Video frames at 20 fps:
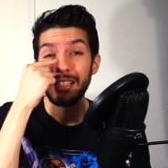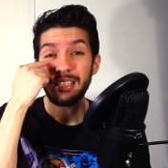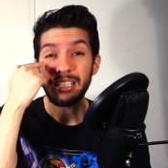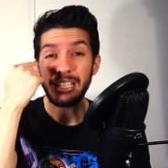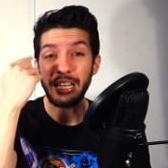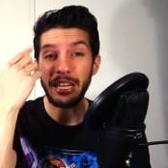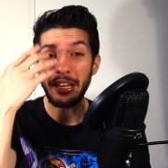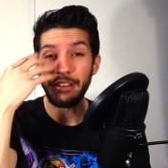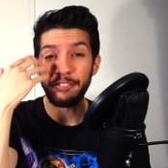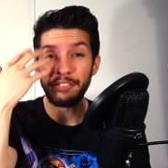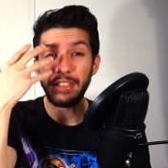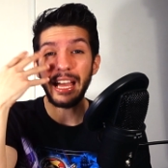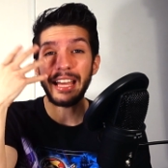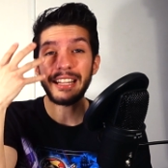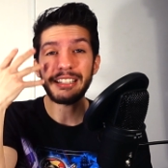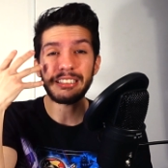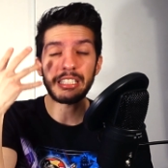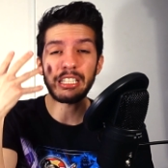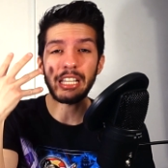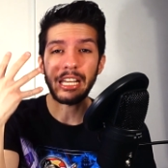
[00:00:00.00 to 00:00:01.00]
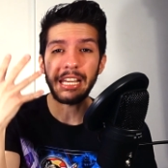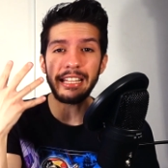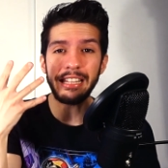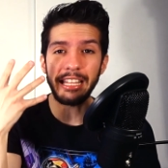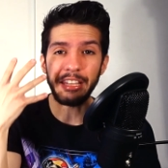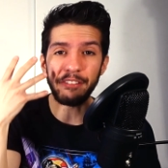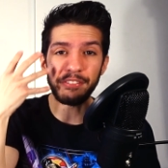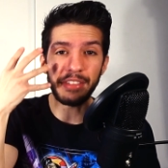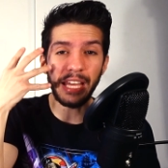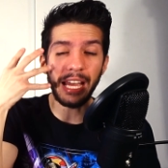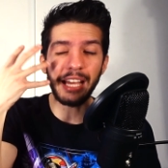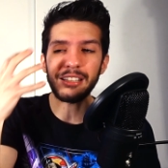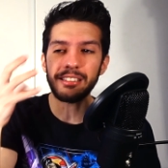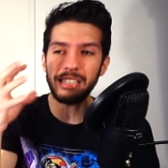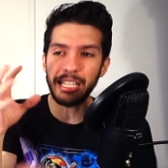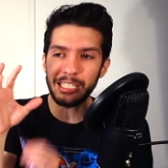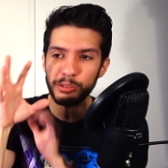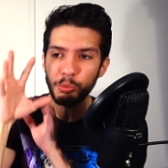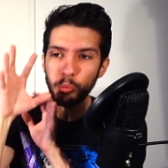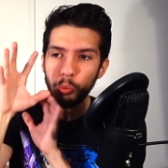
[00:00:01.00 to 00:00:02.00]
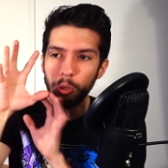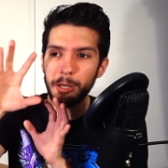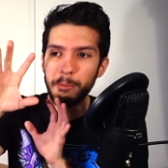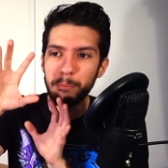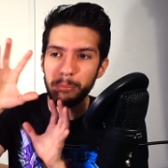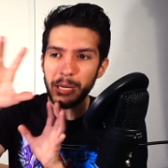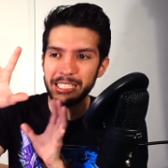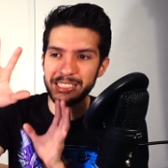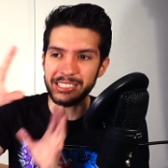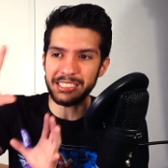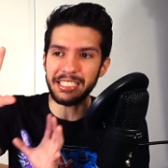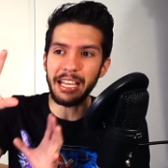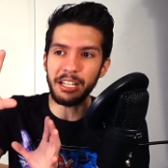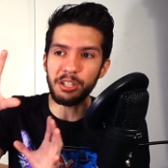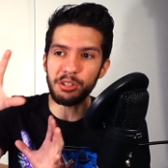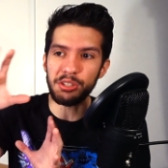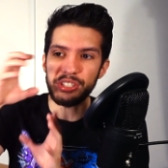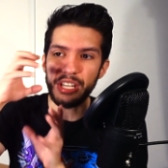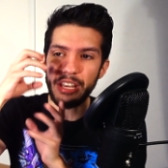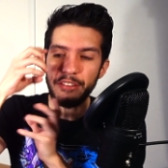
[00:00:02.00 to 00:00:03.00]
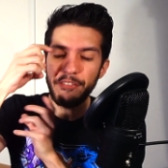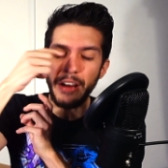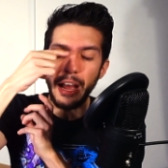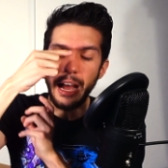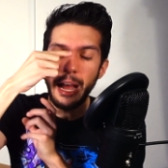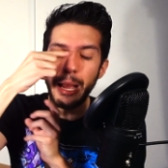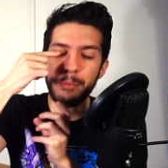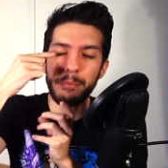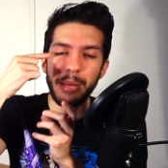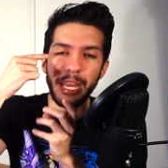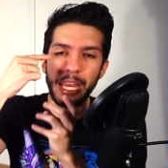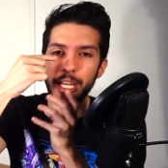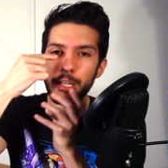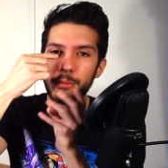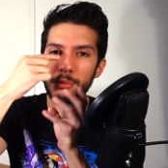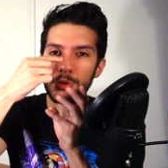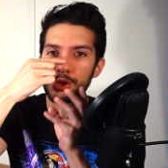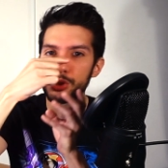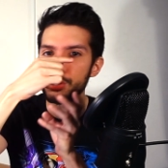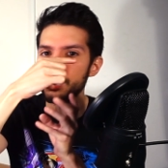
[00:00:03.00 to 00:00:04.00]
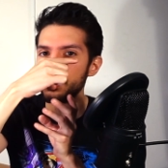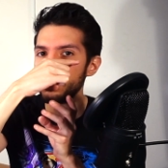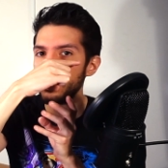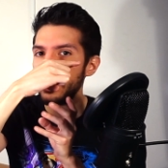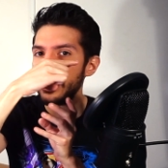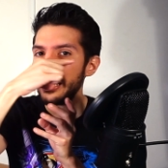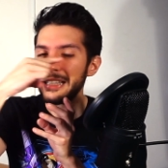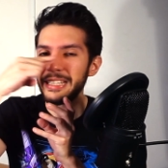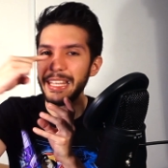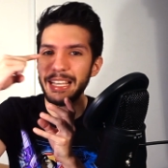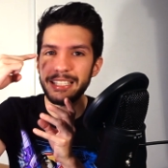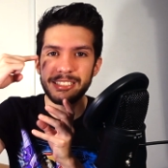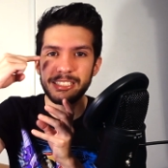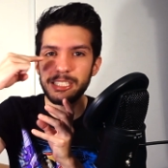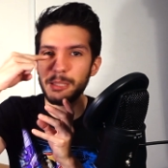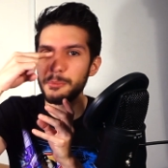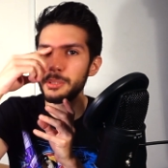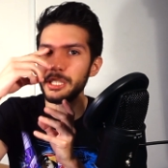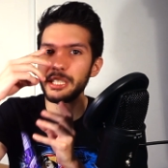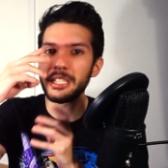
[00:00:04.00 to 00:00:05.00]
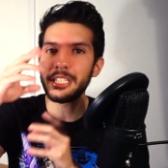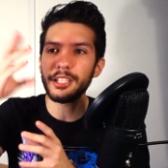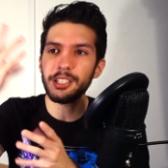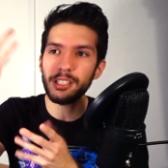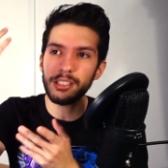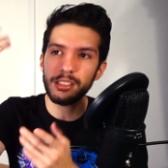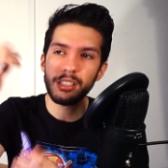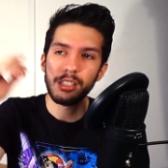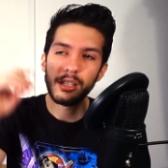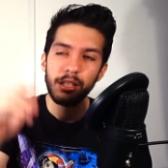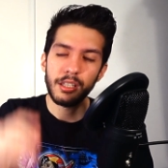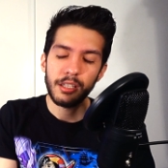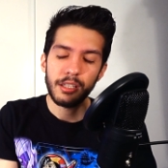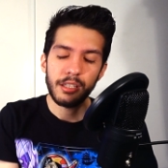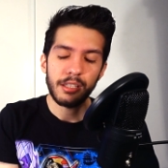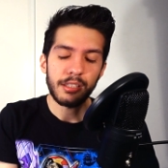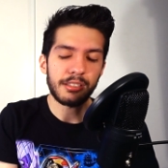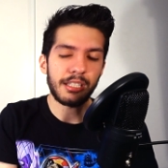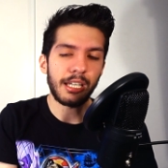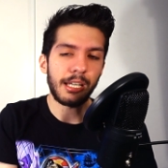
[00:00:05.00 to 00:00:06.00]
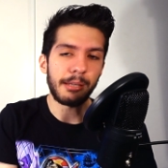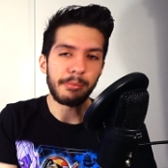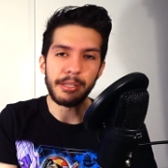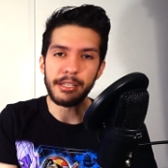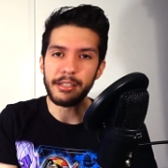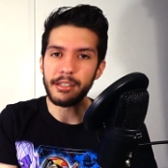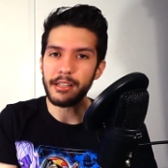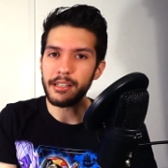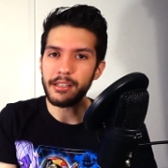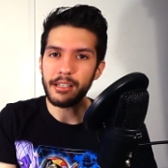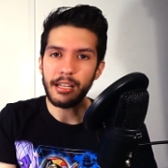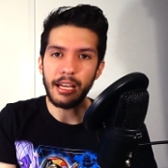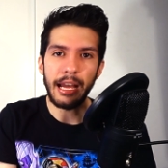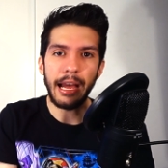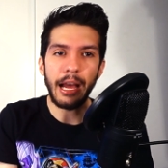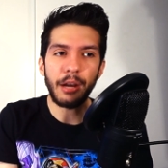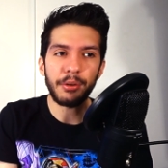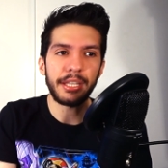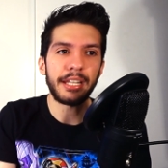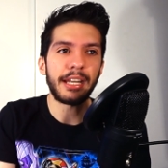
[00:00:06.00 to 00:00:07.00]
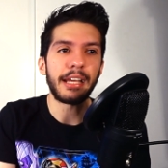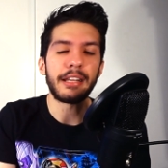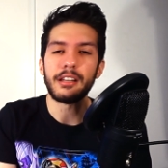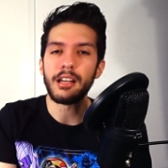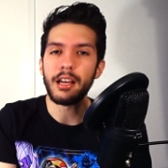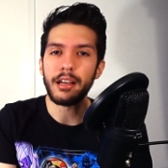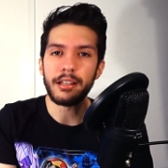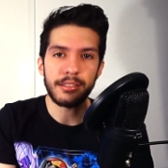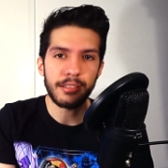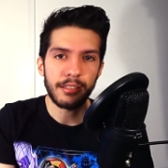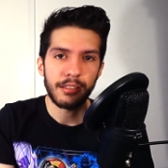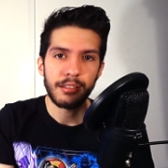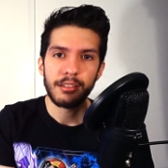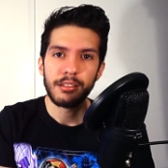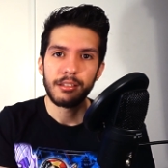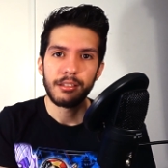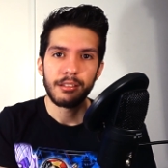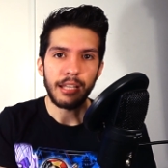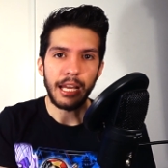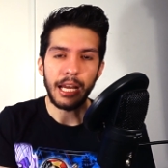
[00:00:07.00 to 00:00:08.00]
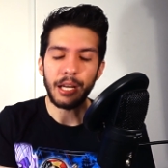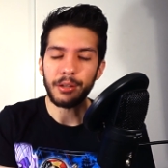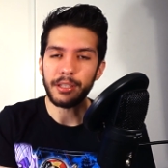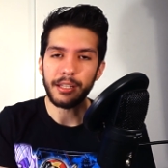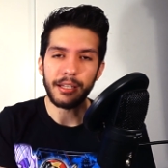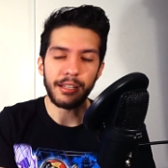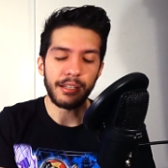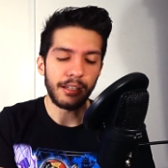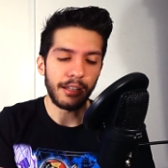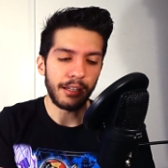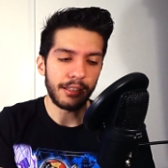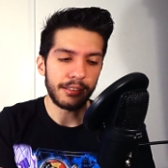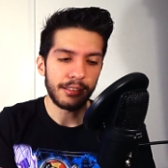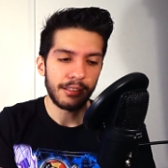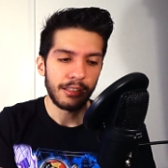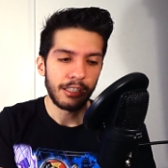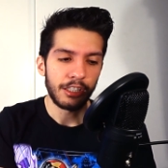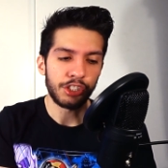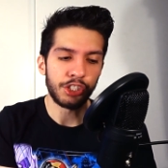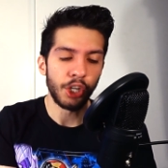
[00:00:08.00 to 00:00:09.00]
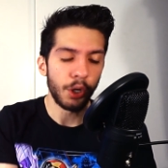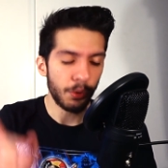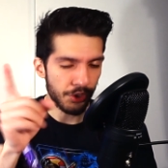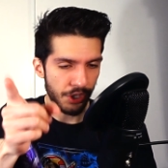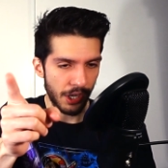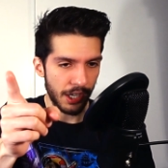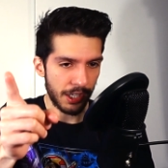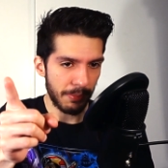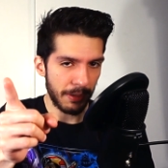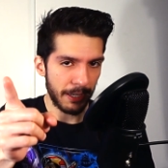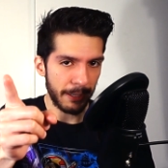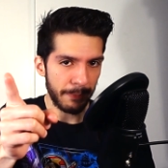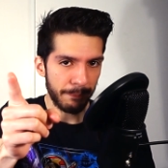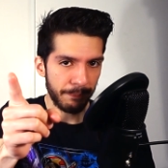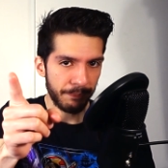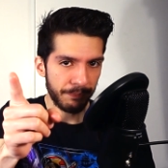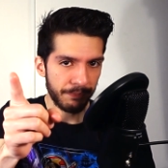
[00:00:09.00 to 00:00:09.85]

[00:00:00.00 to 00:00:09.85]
if that, if that, that's one of my standards. If I'm able to get something here, it's got to be a nine. How can I not? How can I not? Don't judge me.